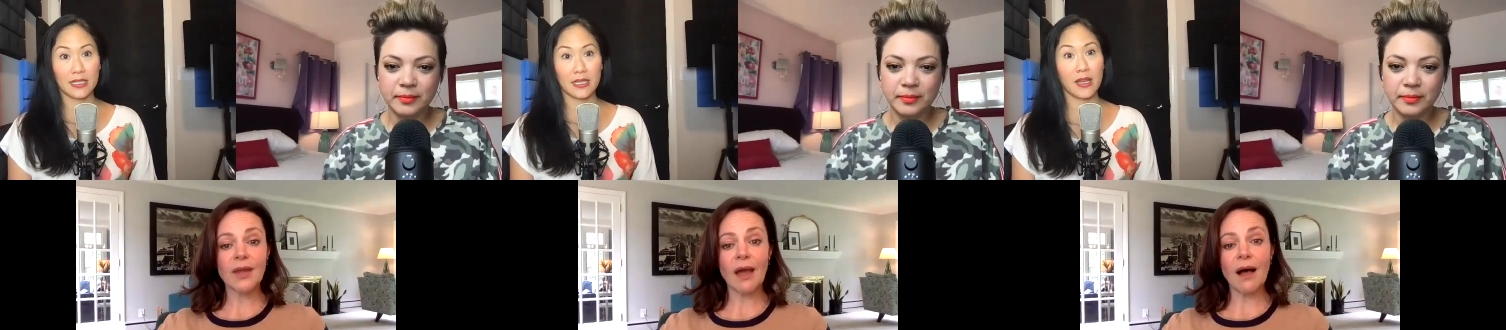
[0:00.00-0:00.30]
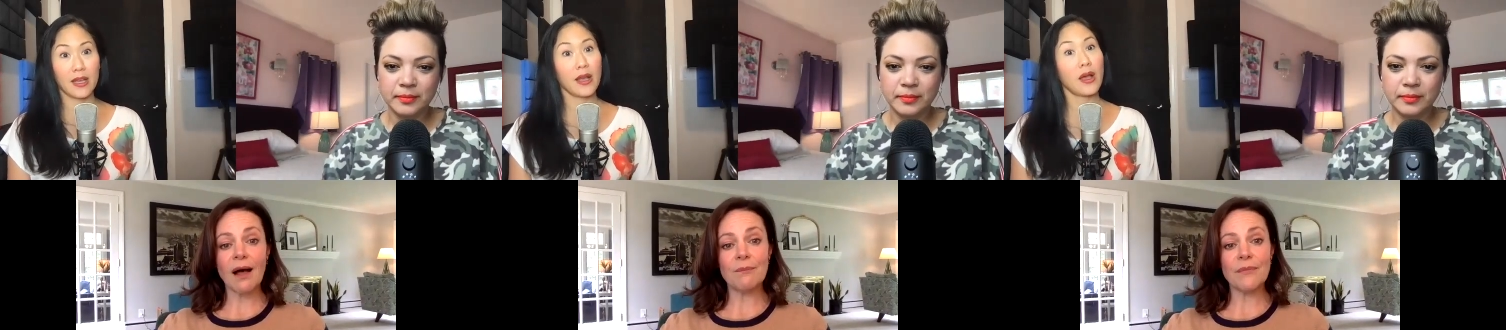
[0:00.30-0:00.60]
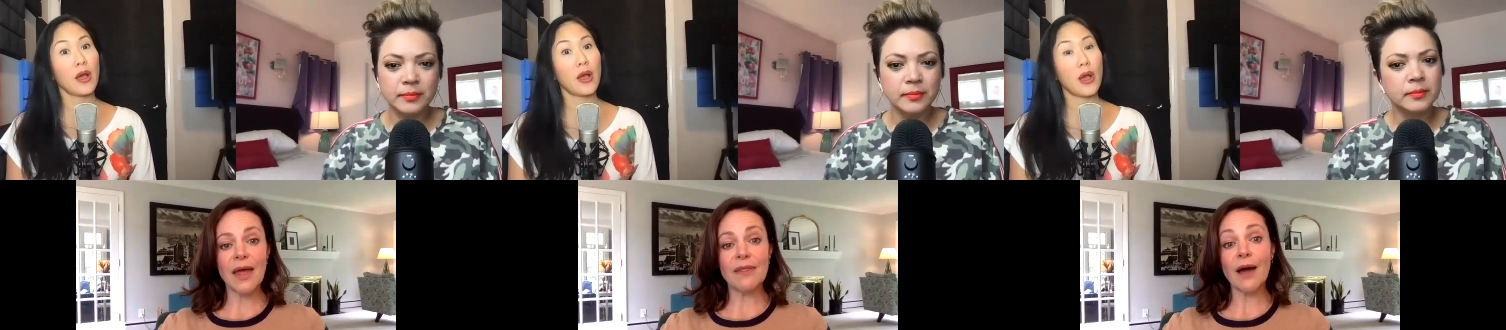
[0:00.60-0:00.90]

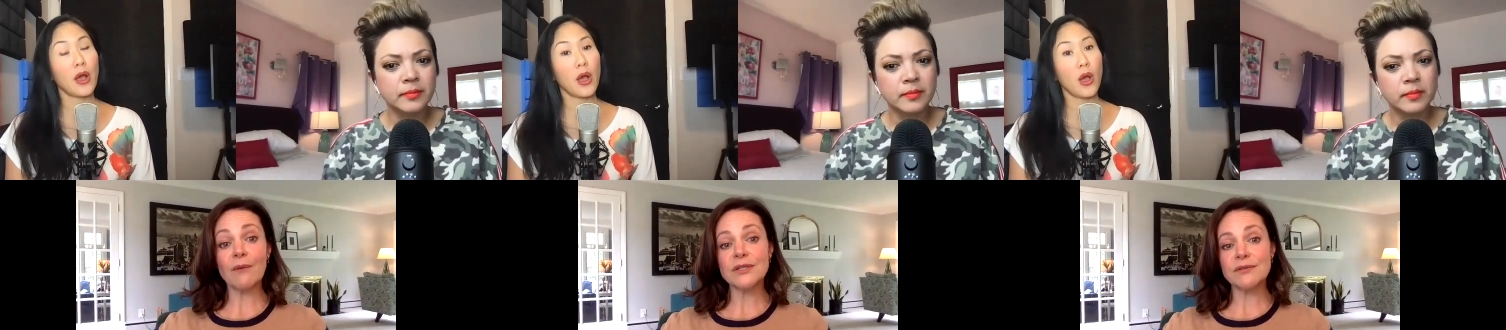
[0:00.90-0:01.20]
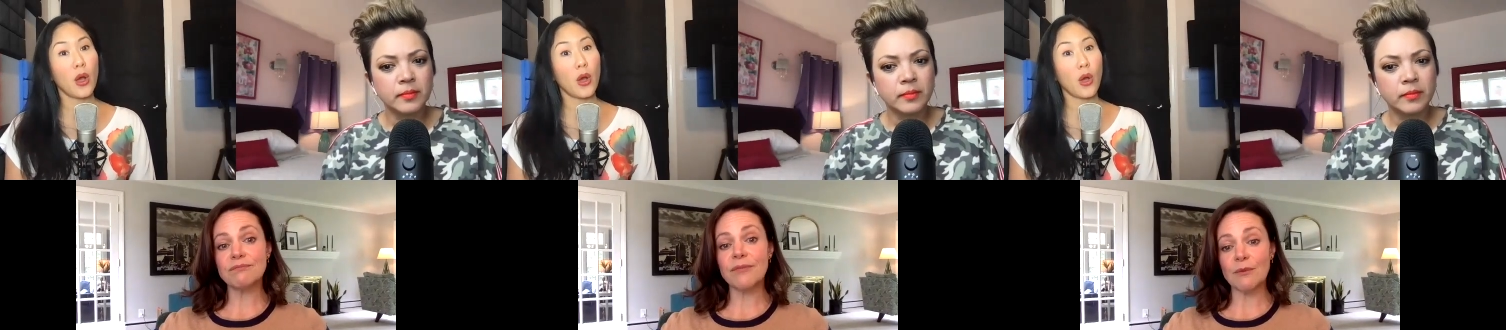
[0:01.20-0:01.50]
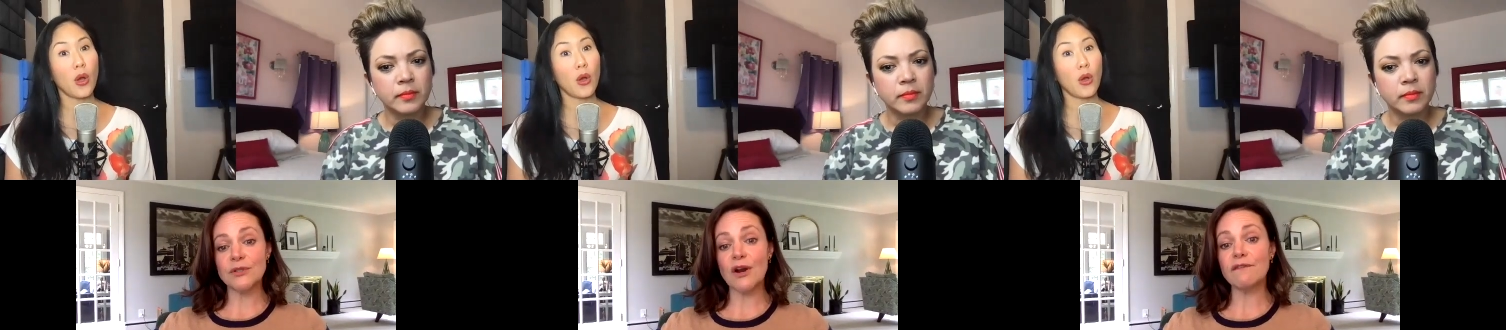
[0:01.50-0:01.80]
Speaker 1: um, and that was that
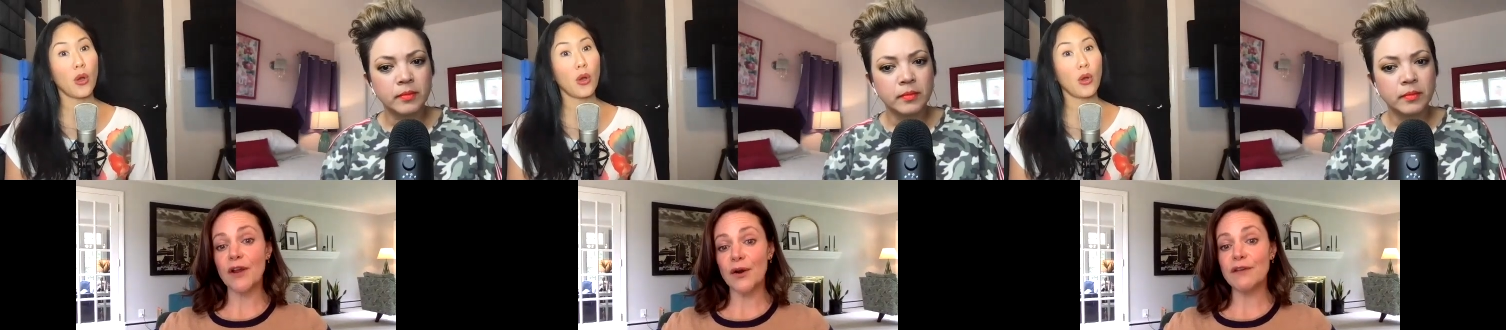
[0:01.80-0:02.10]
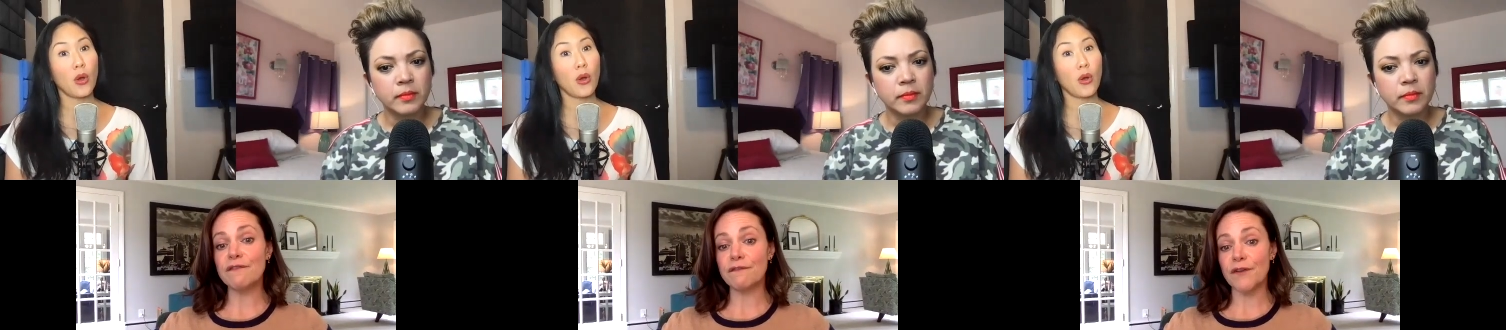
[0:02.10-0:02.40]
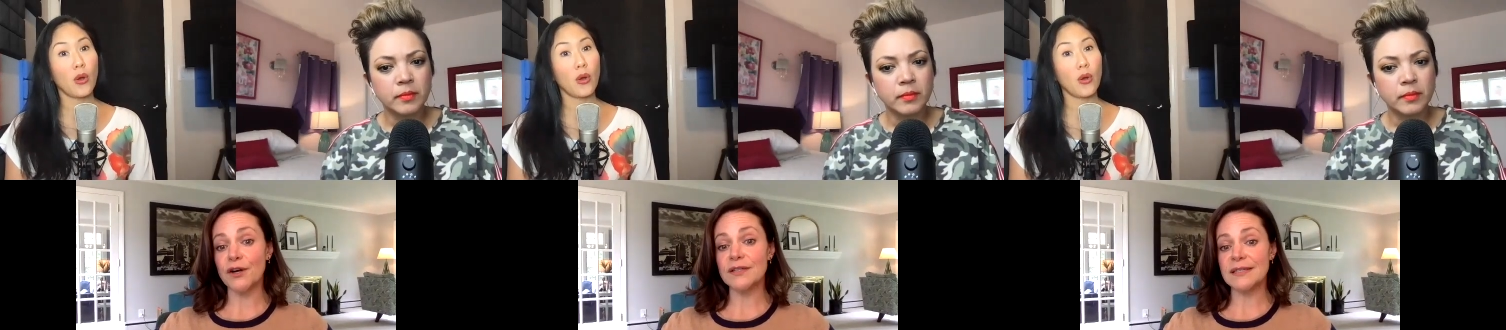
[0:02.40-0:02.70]
was our very
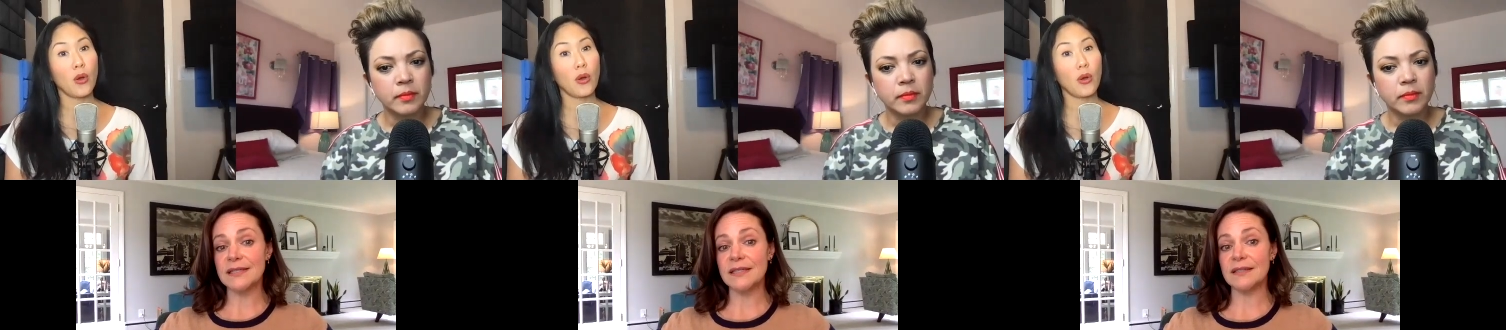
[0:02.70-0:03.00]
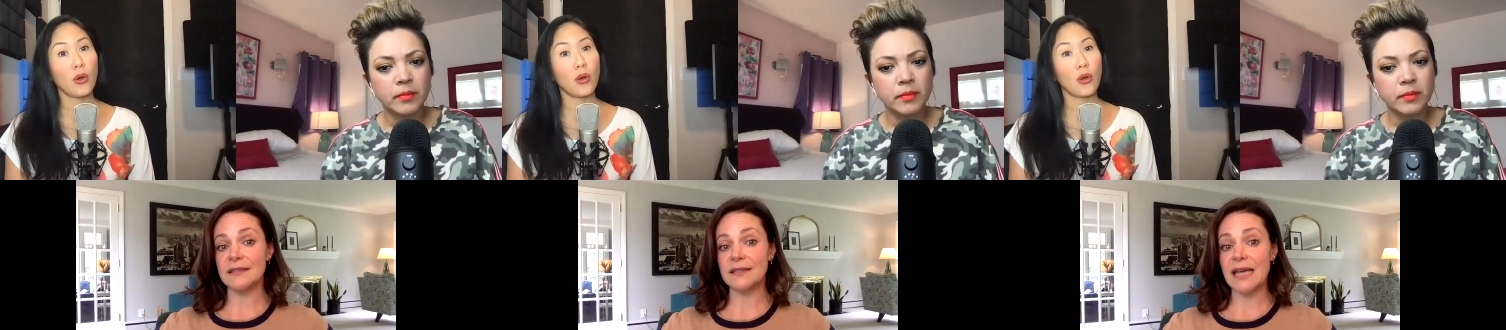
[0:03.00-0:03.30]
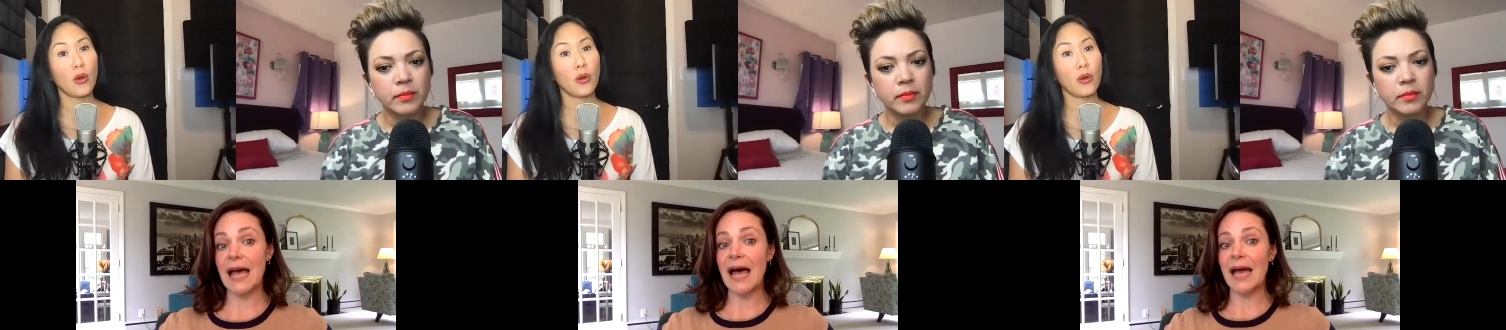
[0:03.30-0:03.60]
first
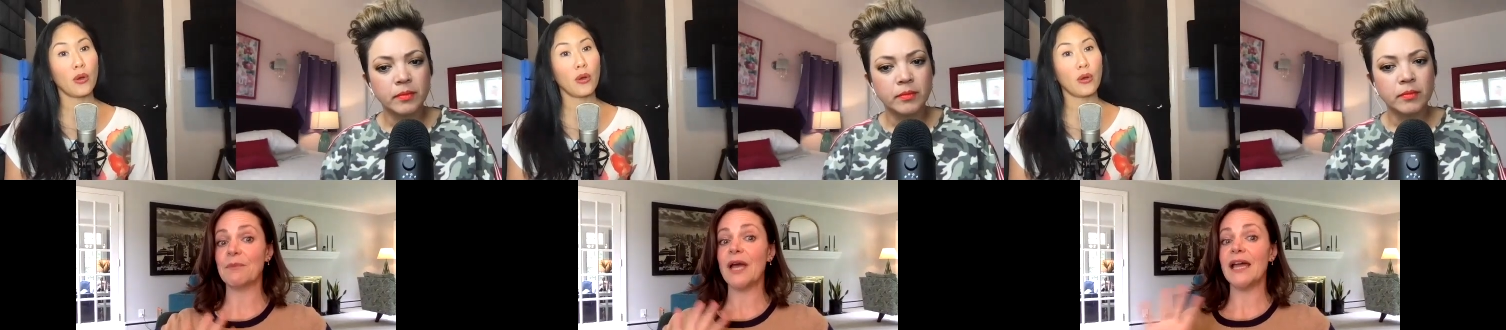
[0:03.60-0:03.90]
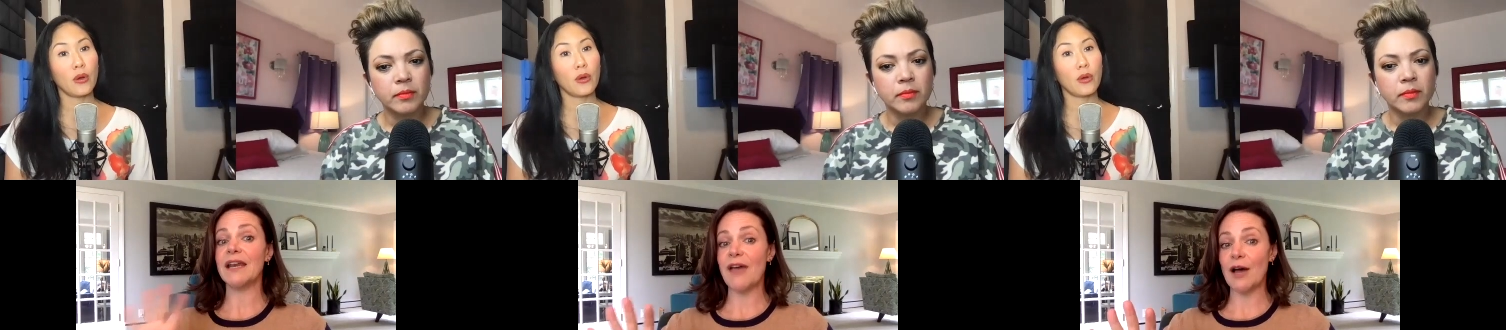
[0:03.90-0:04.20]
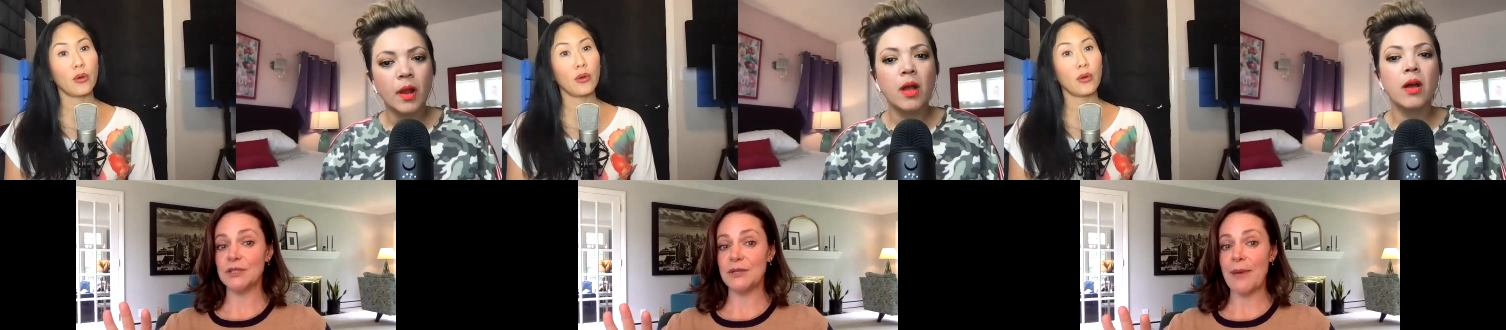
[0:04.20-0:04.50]
time kind of
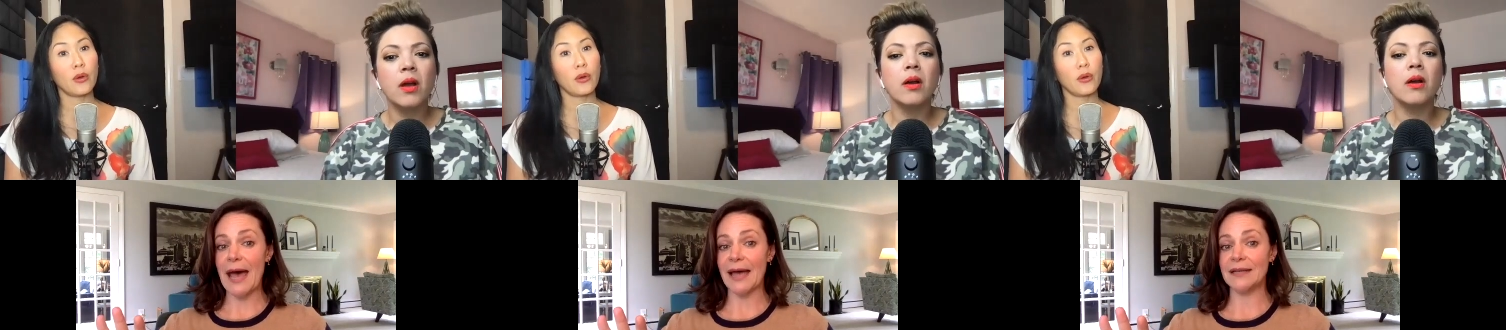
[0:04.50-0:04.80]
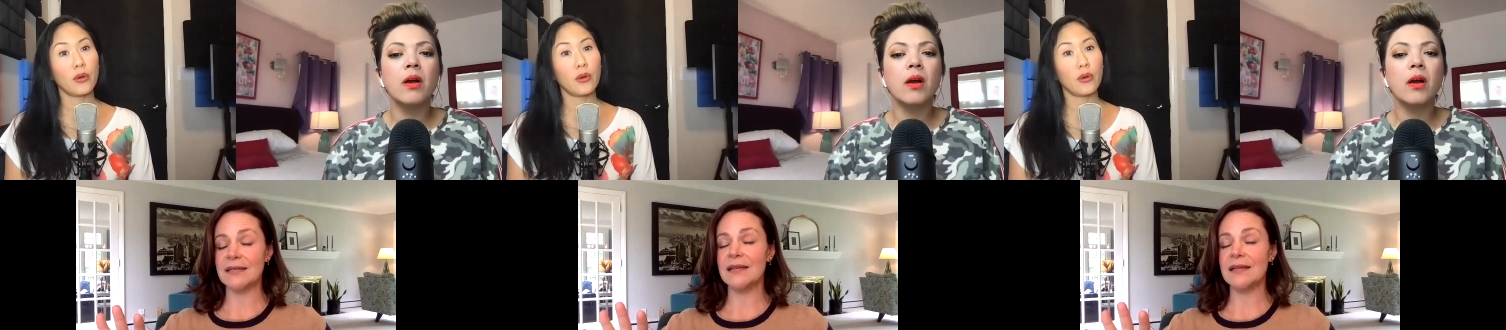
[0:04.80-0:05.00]
out to bat.